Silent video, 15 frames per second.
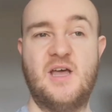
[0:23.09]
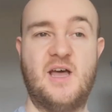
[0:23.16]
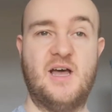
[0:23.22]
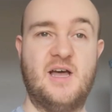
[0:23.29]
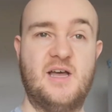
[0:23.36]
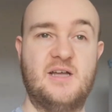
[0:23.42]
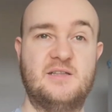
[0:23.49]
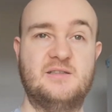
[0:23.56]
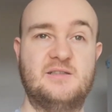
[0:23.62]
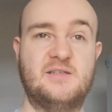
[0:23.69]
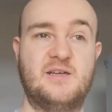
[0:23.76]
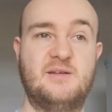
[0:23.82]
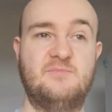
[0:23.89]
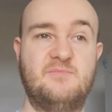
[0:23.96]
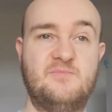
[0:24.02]
and
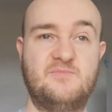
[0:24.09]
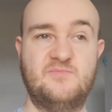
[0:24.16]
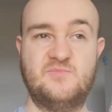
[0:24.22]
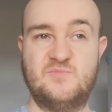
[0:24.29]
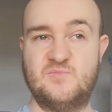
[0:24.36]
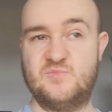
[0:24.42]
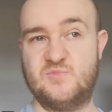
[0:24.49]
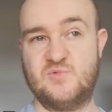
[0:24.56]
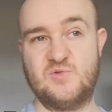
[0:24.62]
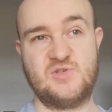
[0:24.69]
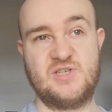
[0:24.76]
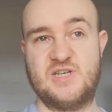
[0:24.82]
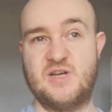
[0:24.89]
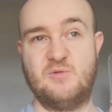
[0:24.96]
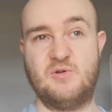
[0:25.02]
we'll
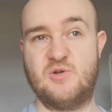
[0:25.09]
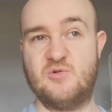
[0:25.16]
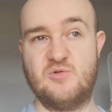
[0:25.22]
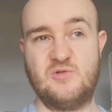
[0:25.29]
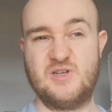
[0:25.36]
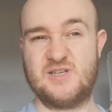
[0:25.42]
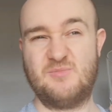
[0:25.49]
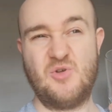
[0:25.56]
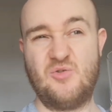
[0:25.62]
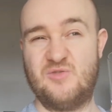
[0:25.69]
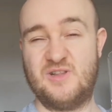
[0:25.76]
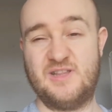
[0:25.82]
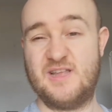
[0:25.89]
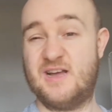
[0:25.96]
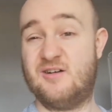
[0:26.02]
see how we go, because I'm not
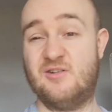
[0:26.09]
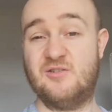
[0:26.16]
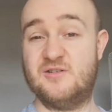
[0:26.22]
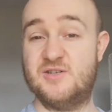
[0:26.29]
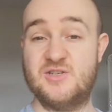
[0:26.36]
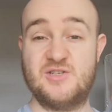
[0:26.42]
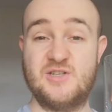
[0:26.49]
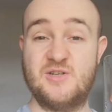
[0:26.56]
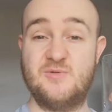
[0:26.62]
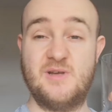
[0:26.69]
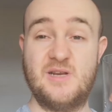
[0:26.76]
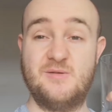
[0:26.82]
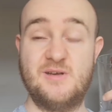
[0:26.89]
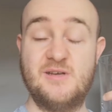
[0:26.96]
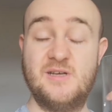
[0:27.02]
really that hungry just now
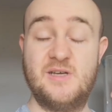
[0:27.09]
anyway.